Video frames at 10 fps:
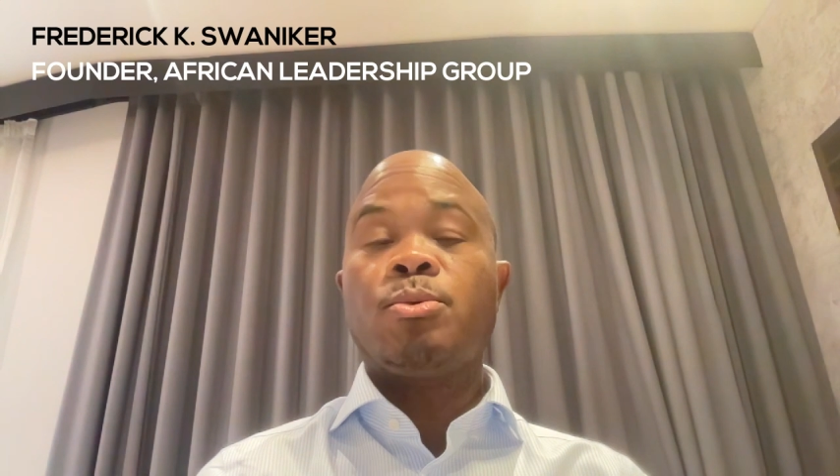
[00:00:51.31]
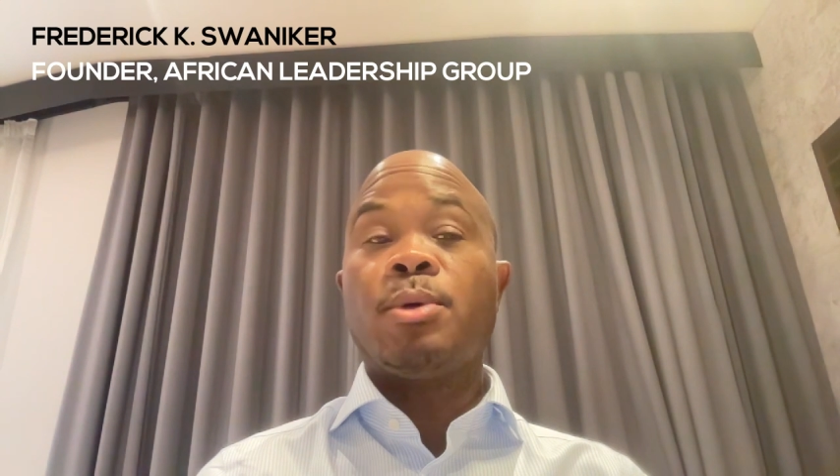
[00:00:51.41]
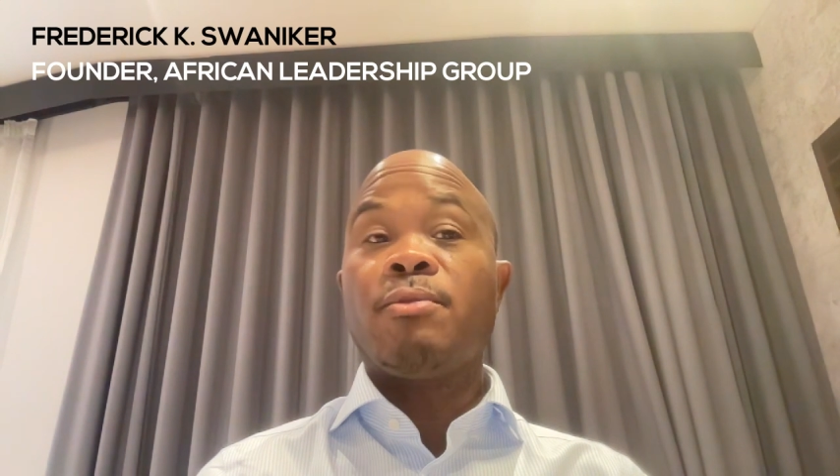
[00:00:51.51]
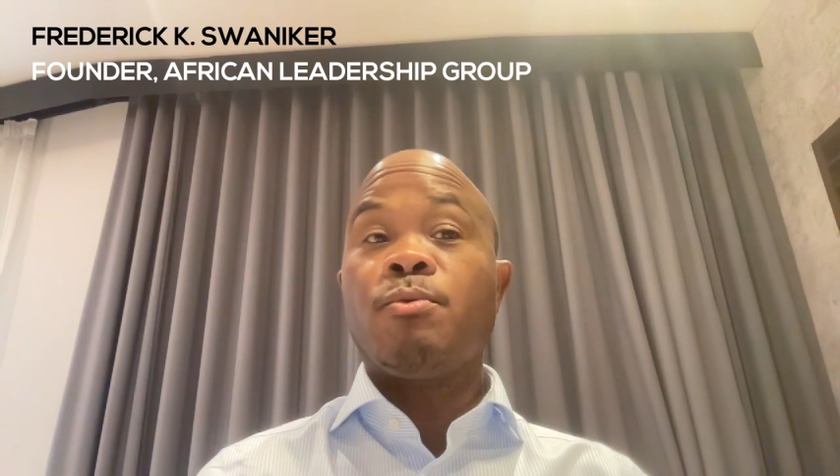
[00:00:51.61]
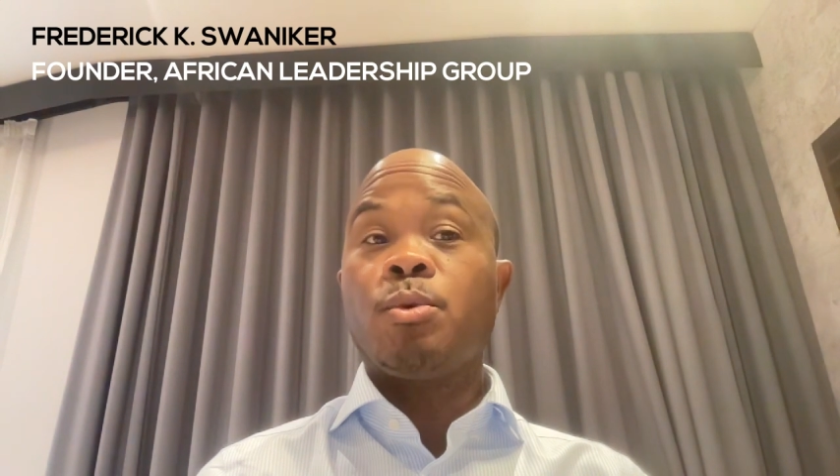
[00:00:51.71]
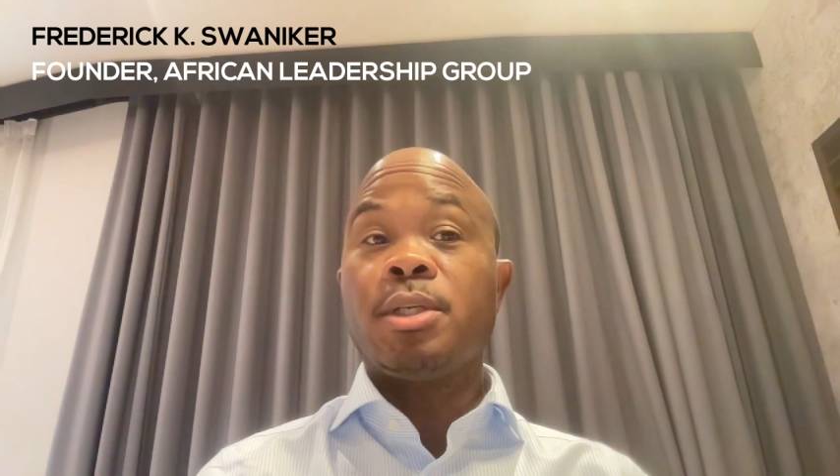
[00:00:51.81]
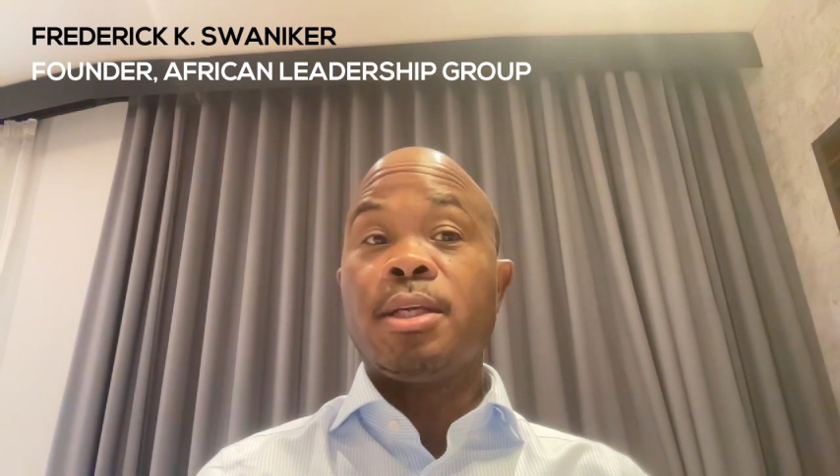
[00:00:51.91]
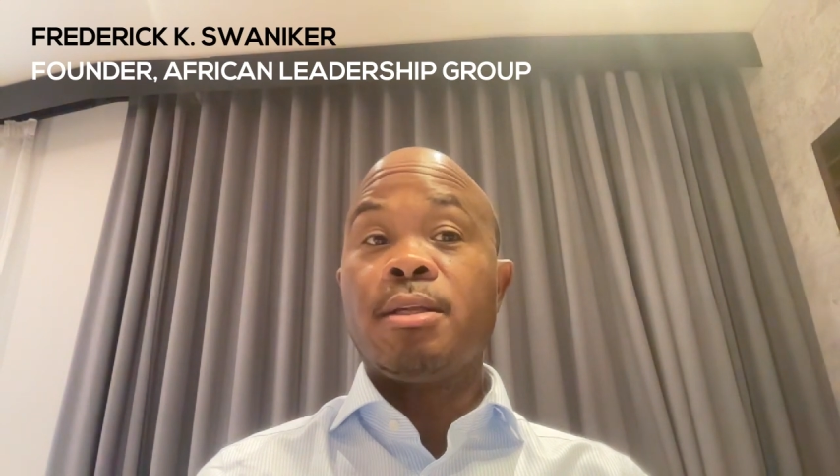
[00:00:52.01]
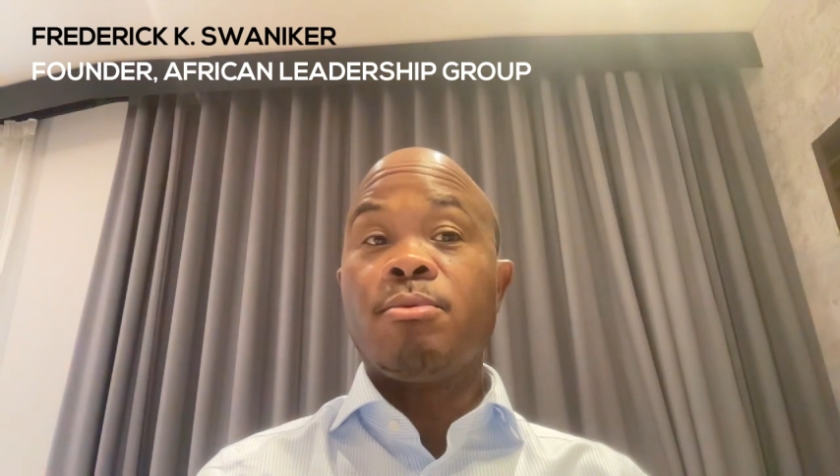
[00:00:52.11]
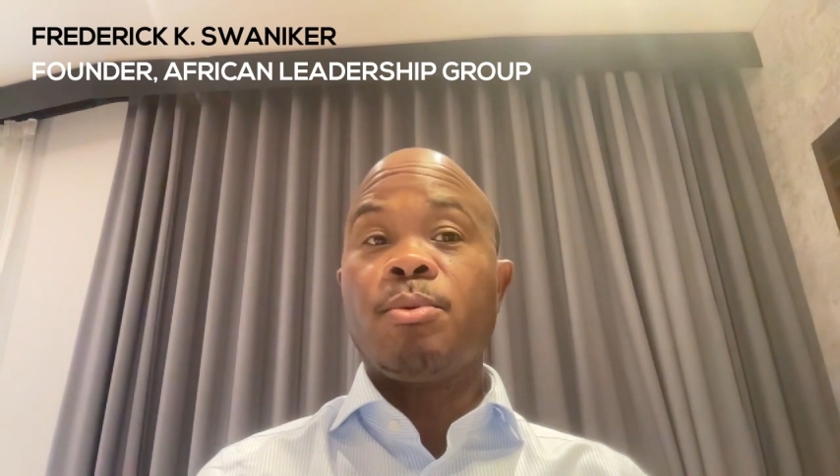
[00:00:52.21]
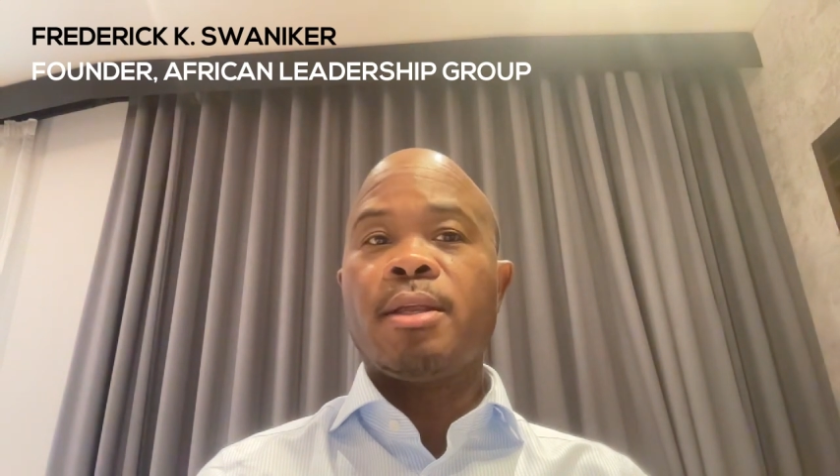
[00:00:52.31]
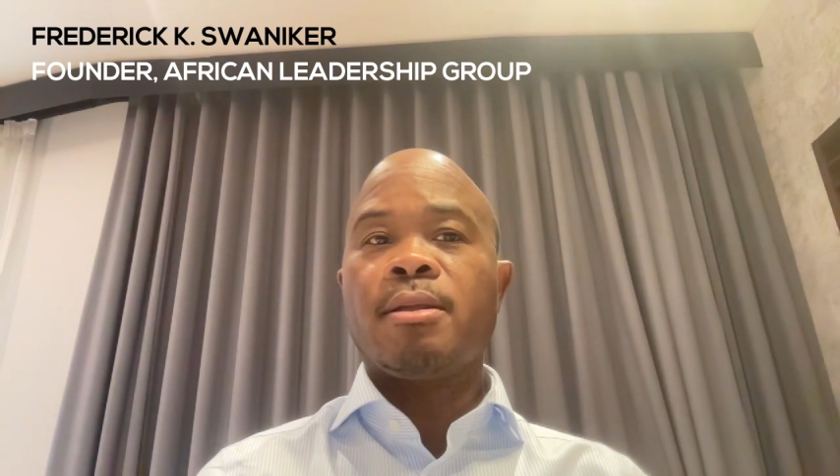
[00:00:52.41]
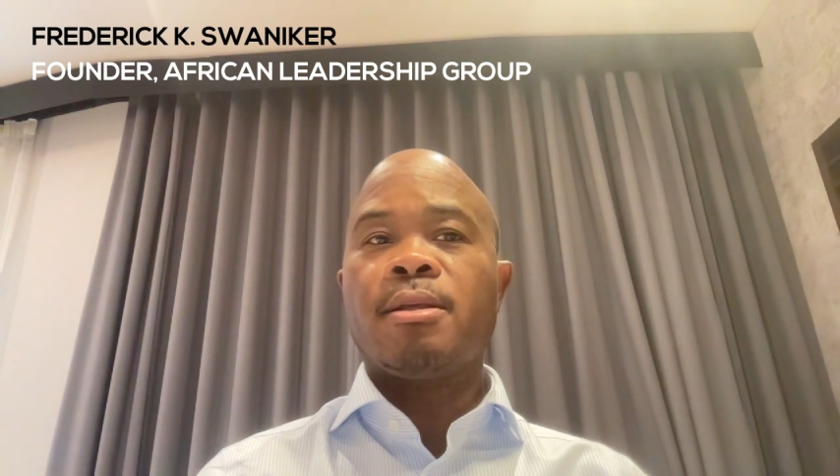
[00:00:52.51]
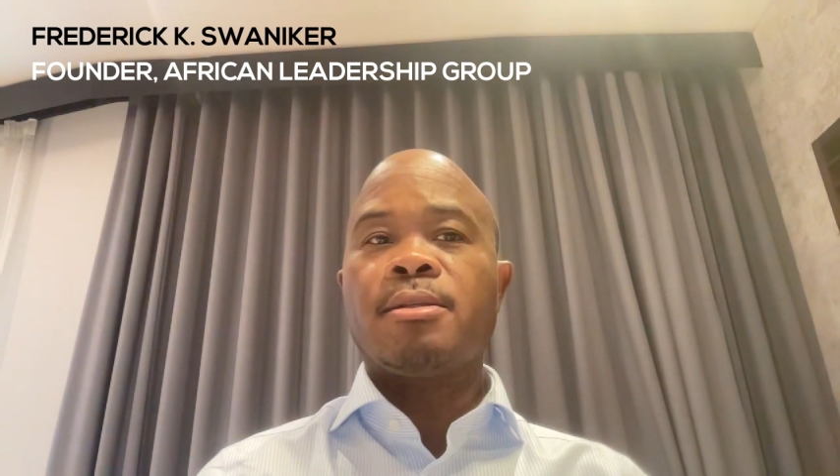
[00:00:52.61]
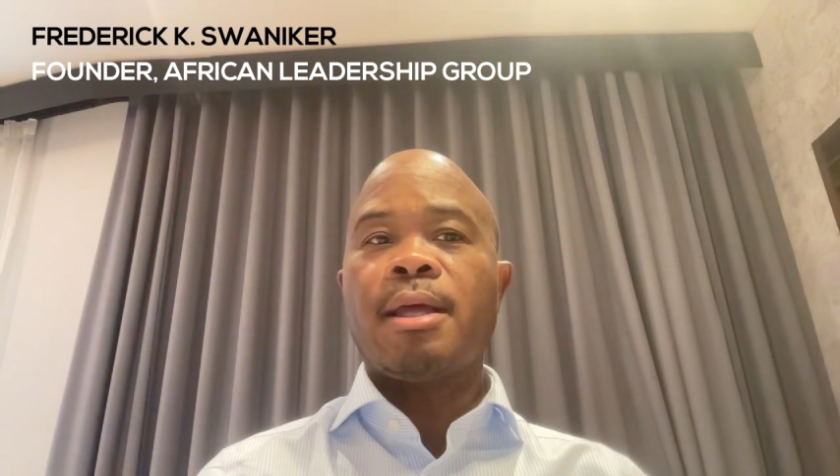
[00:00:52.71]
2014, we
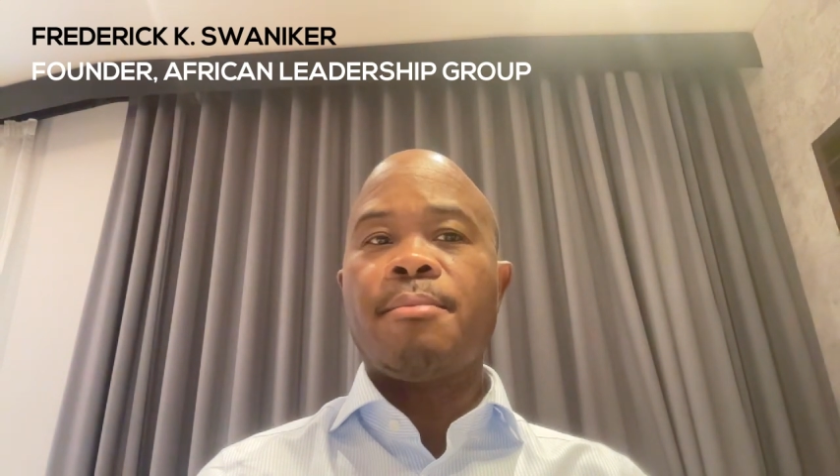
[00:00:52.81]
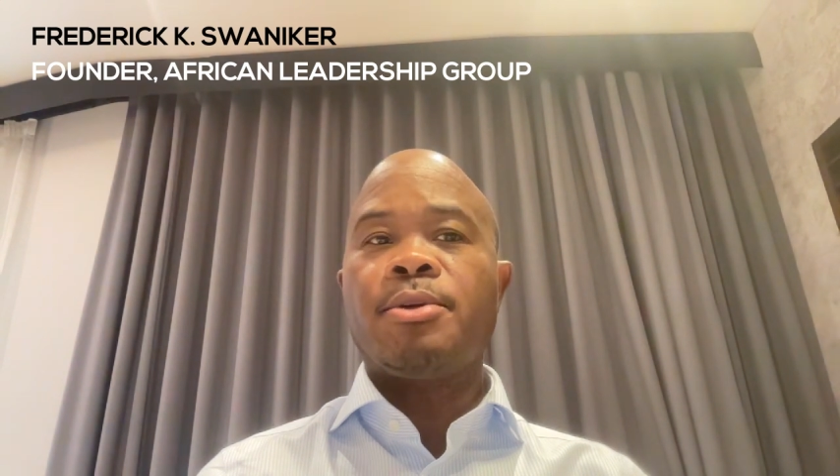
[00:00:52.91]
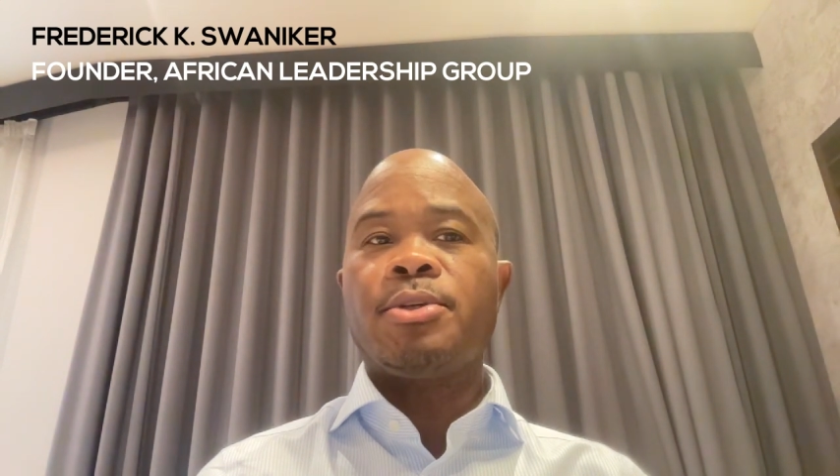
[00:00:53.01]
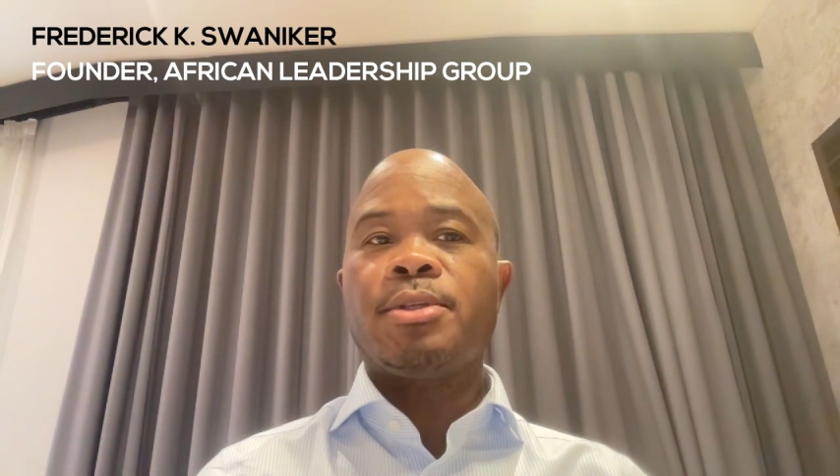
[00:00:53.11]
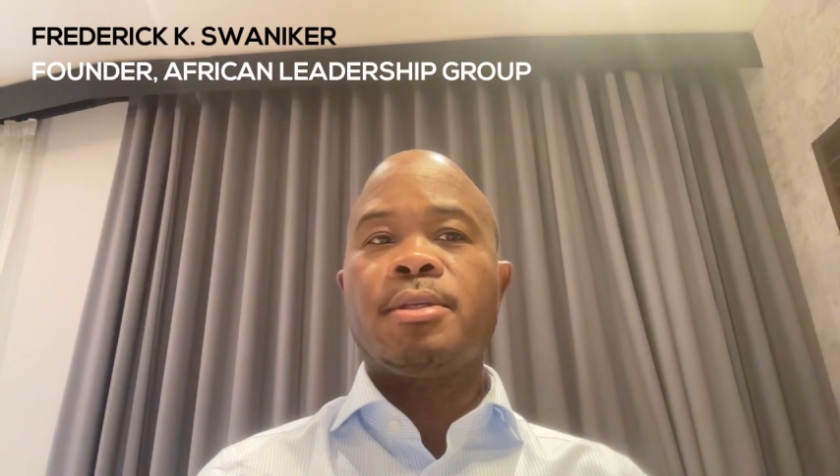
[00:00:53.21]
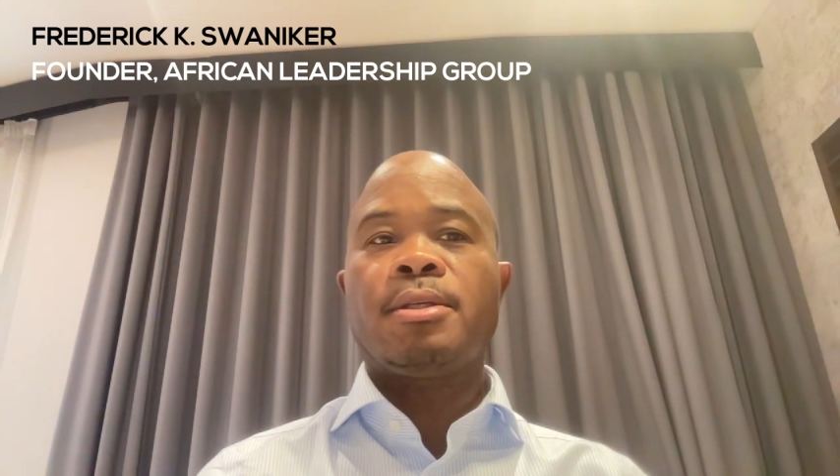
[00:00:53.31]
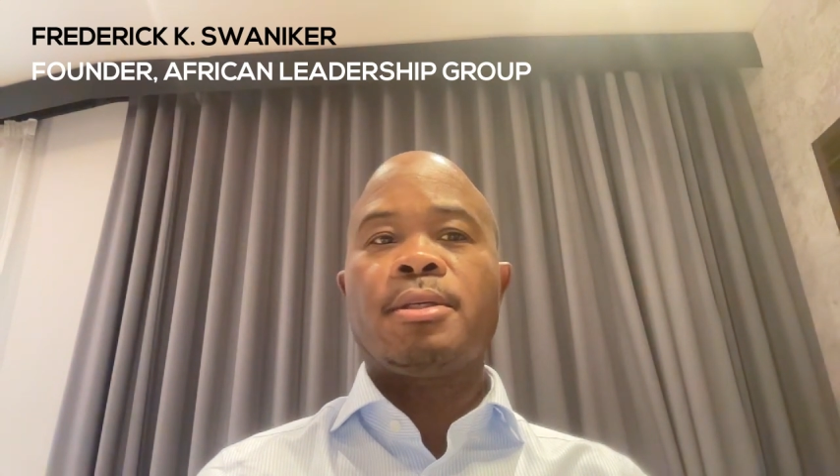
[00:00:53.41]
had established